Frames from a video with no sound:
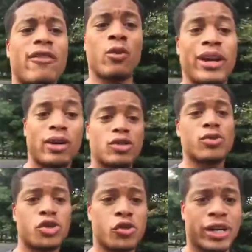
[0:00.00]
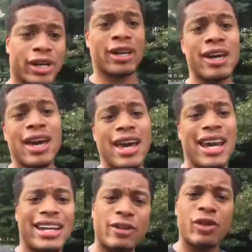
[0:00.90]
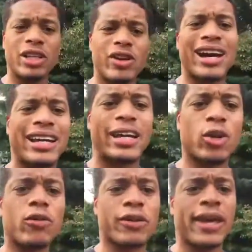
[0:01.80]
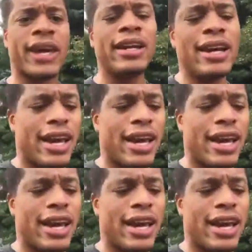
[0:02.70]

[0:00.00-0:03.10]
everyone else was drinking, and I didn't really know how to get over that.